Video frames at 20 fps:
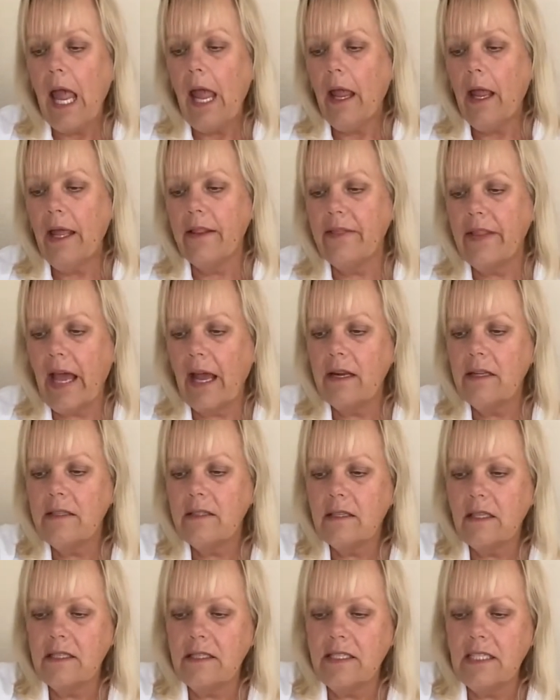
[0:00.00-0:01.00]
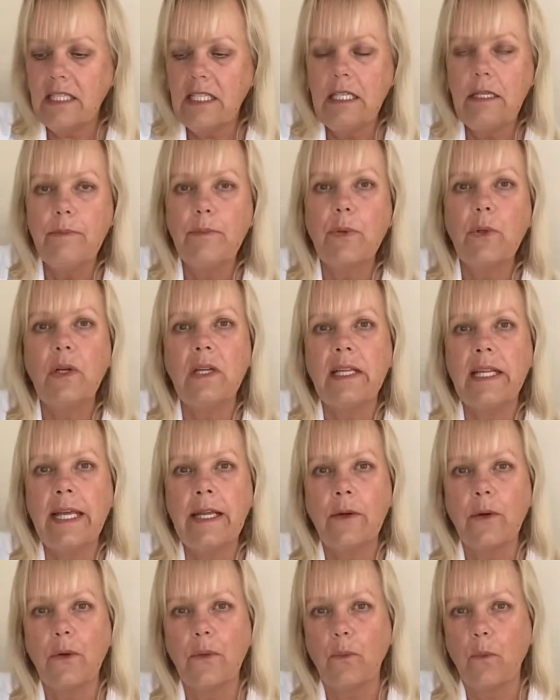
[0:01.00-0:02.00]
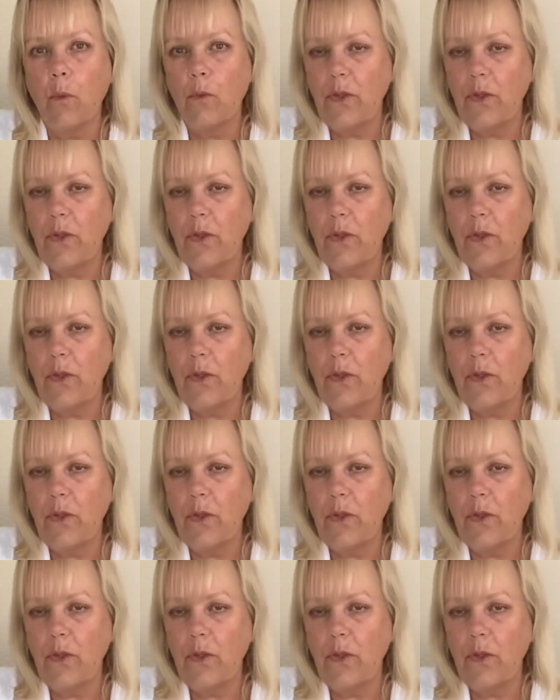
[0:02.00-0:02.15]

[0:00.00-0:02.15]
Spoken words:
And that is the deeper layer